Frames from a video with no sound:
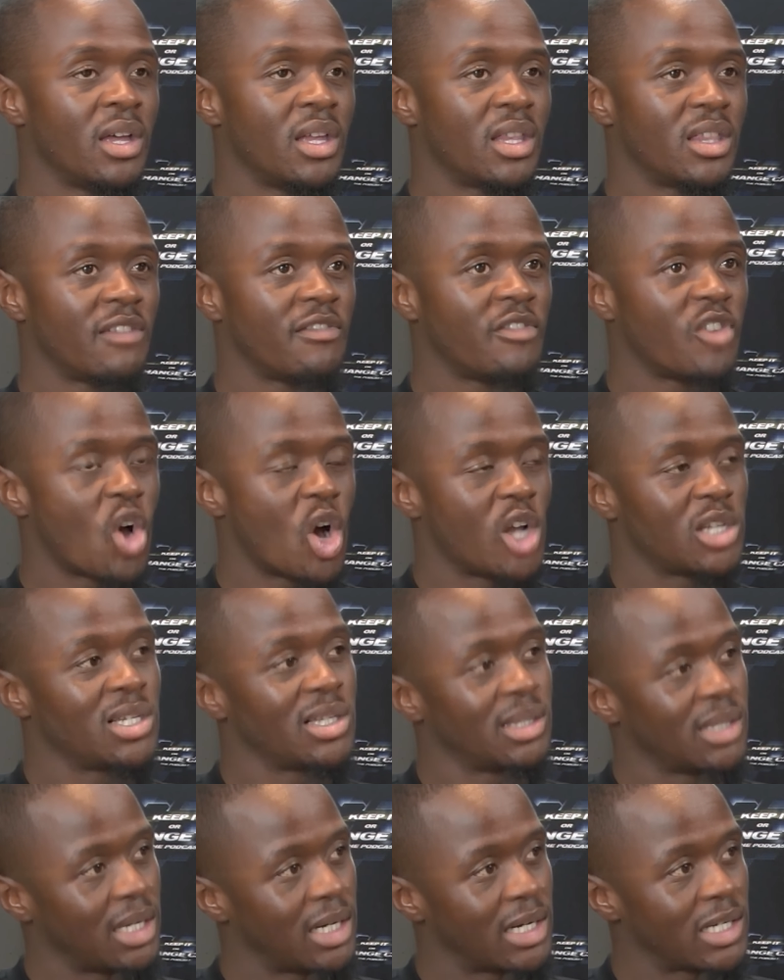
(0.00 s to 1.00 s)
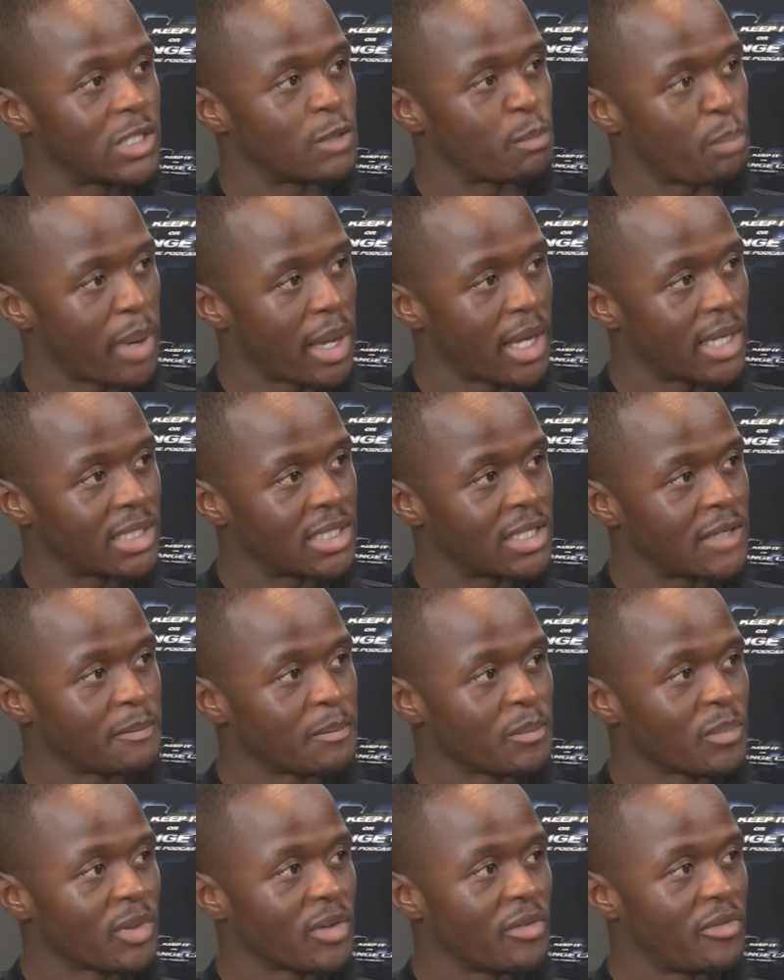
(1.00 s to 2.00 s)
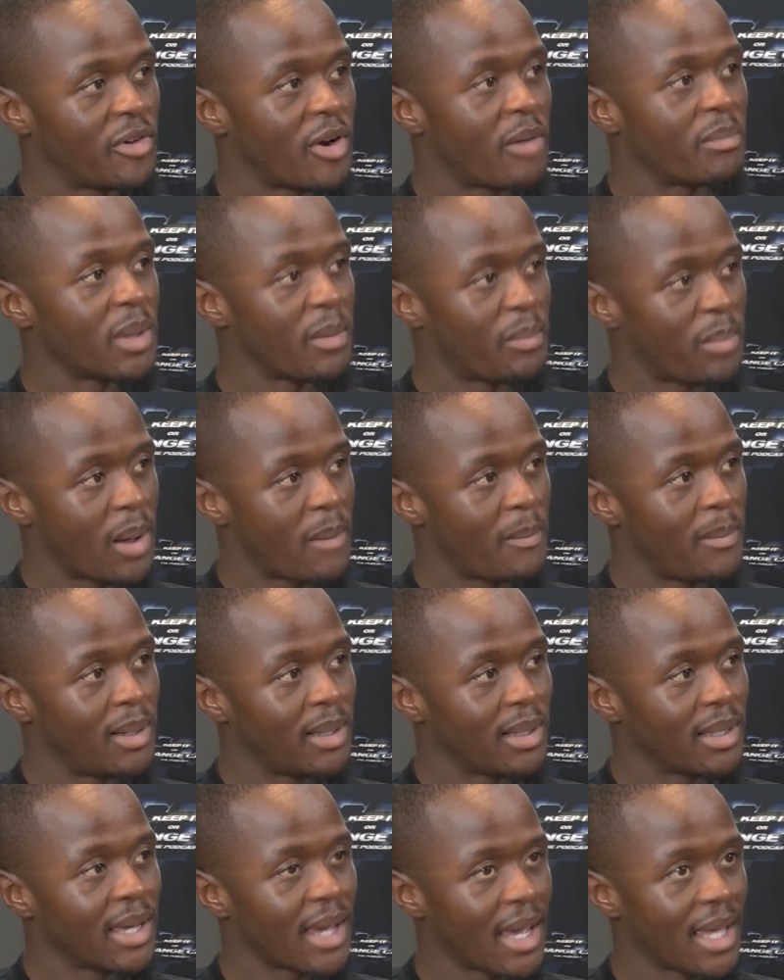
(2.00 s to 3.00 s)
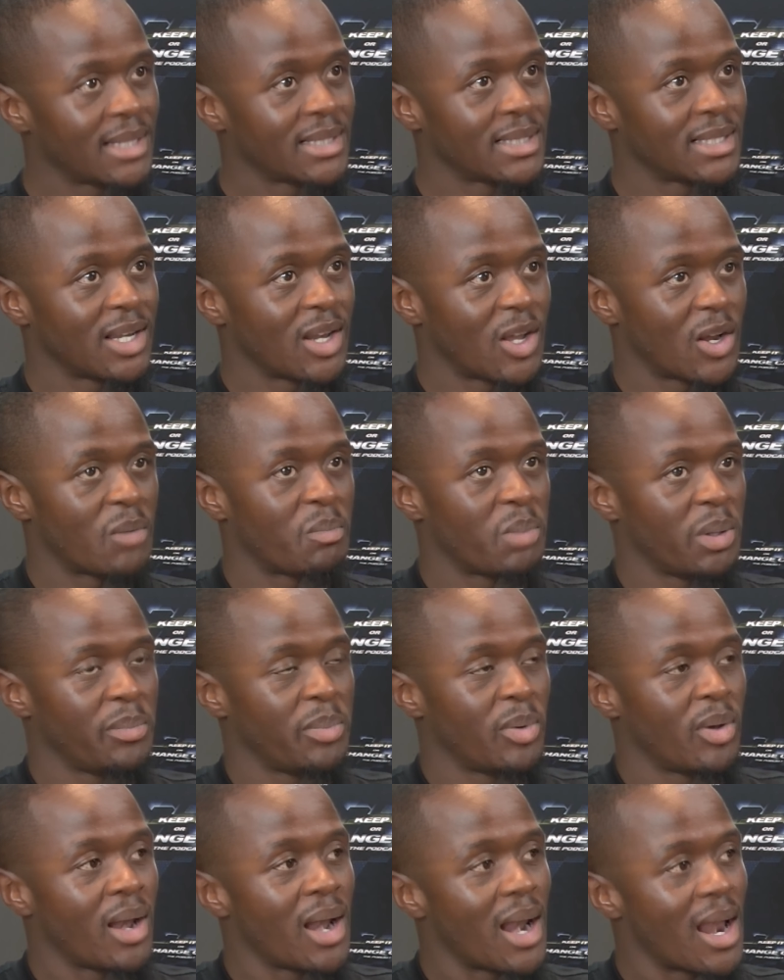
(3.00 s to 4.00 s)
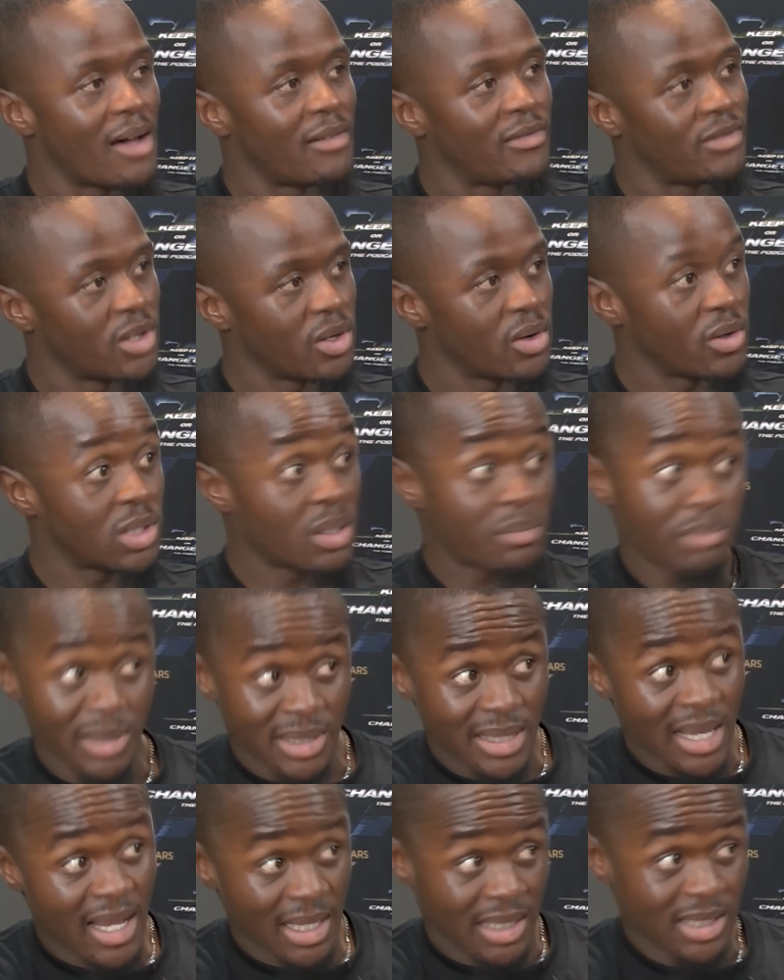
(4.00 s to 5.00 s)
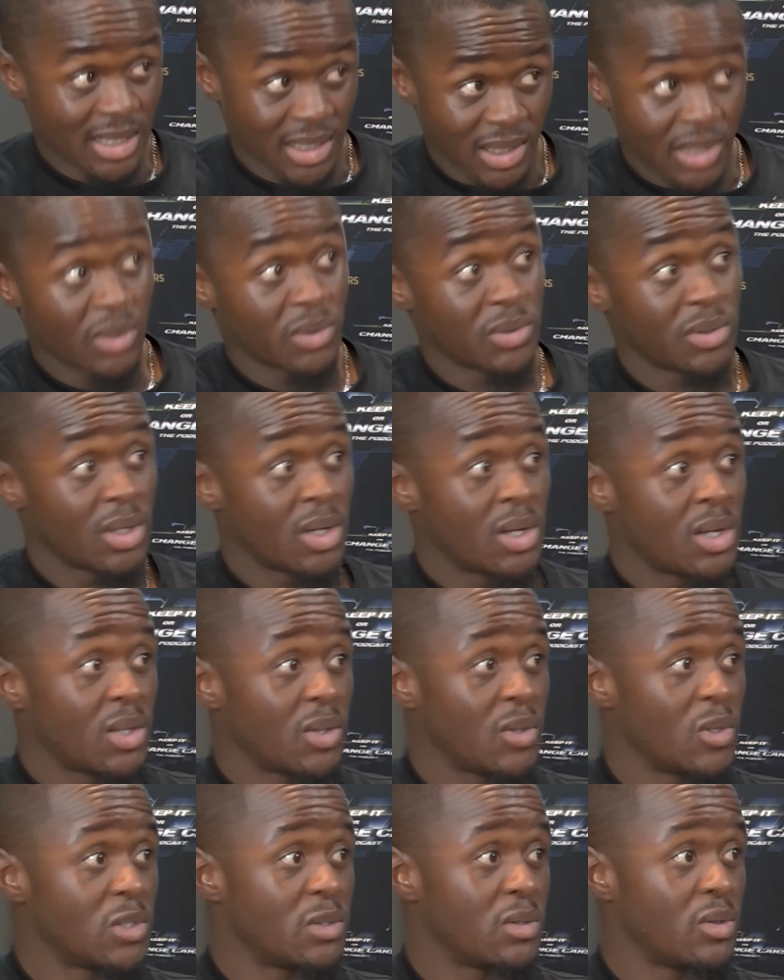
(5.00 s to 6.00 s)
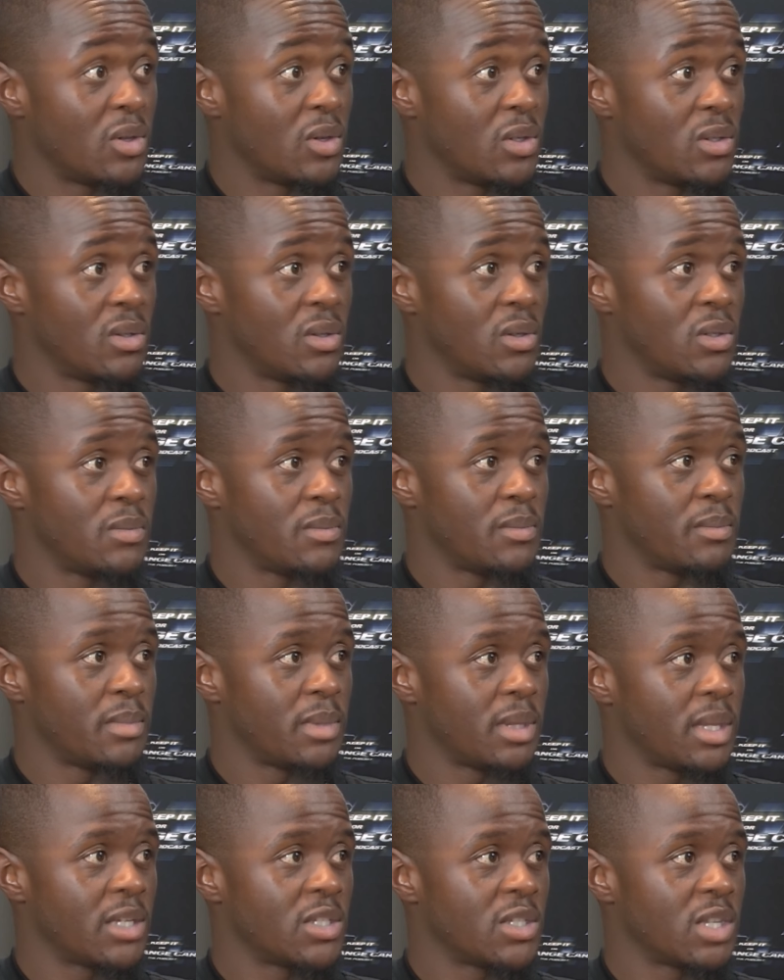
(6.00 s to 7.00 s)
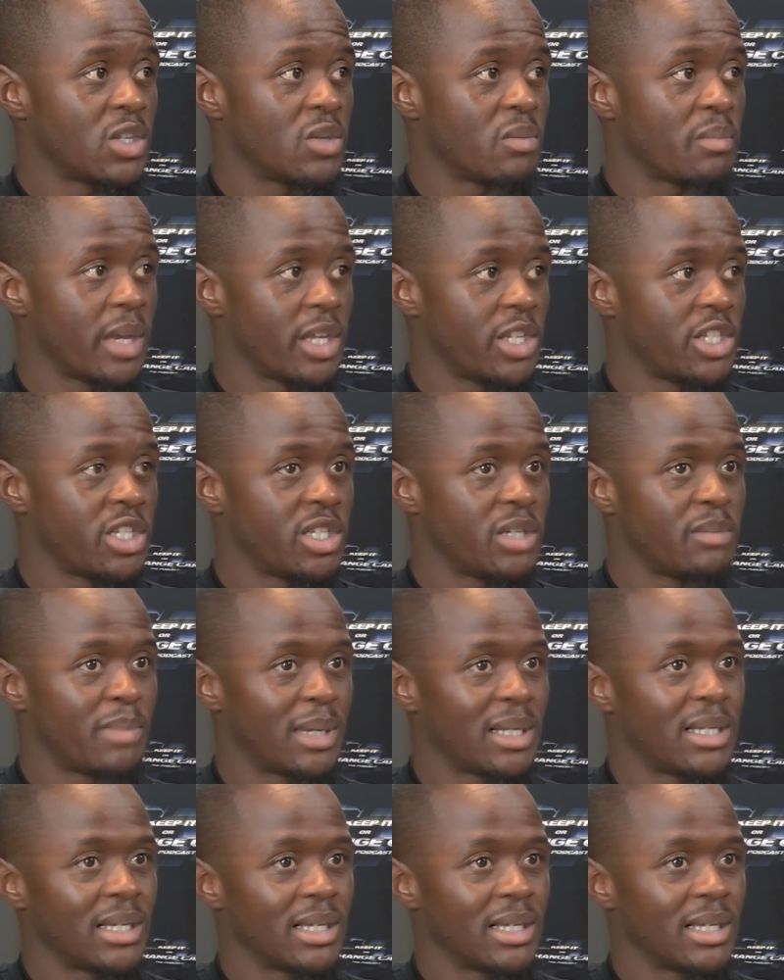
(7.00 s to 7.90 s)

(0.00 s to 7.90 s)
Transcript: they've gotten that respect from the public hands. A lot of people love Toyota, besides those things that you mentioned, but